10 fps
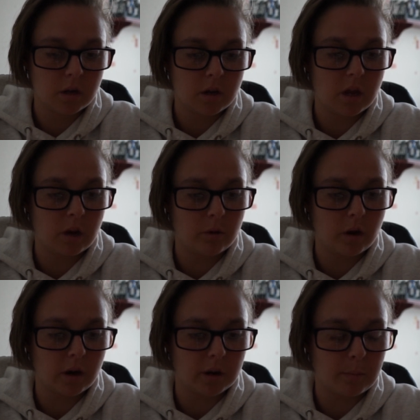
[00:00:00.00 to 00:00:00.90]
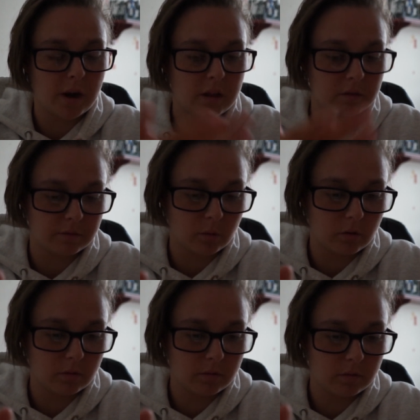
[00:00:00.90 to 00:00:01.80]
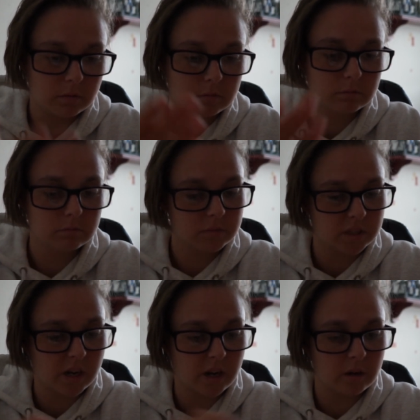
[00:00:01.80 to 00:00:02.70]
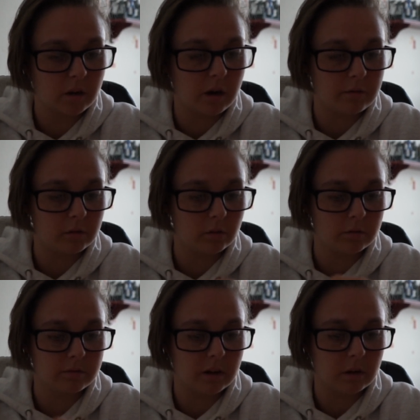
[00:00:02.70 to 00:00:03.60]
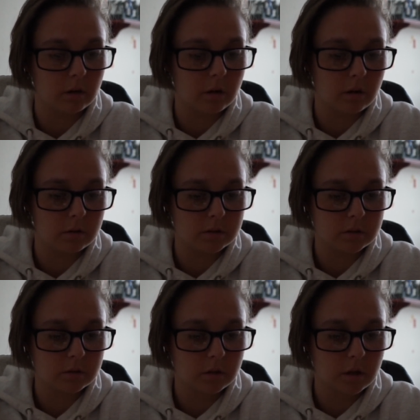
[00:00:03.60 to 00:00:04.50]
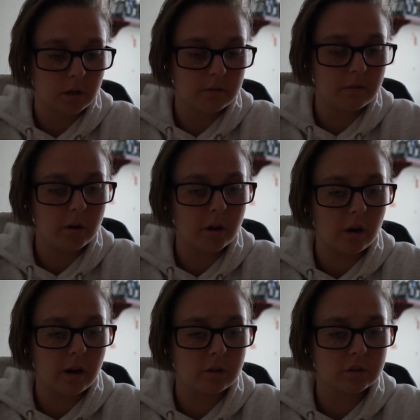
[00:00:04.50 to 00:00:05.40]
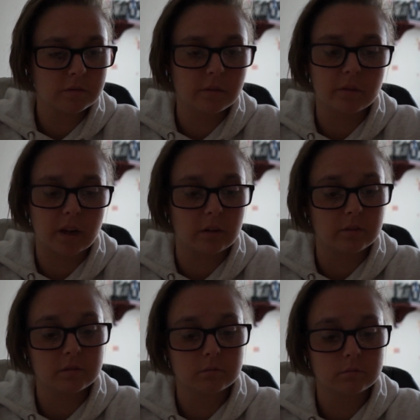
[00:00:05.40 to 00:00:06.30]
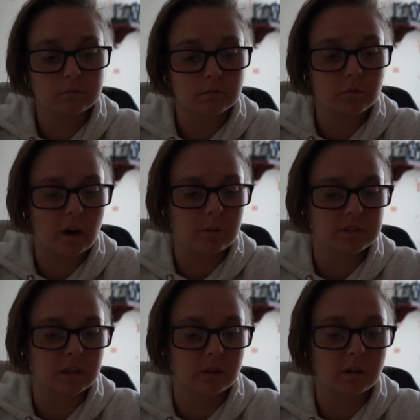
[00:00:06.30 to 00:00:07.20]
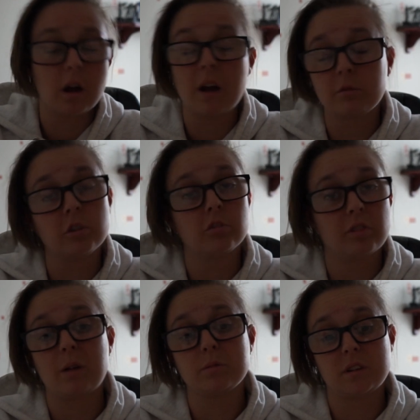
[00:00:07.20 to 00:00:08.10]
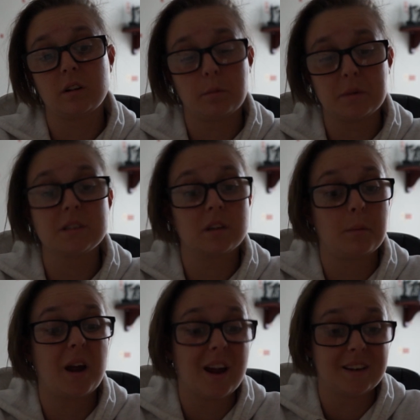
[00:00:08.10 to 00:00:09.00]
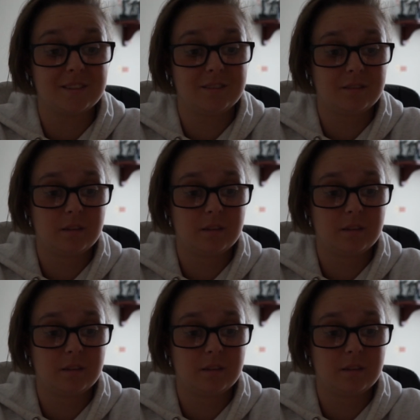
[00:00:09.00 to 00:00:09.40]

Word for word: Here we are in May the 4th. Today I haven't done a fat lot. 49 out 150 calories three hours standing. I haven't done three hours standing. I've been sitting on my ass.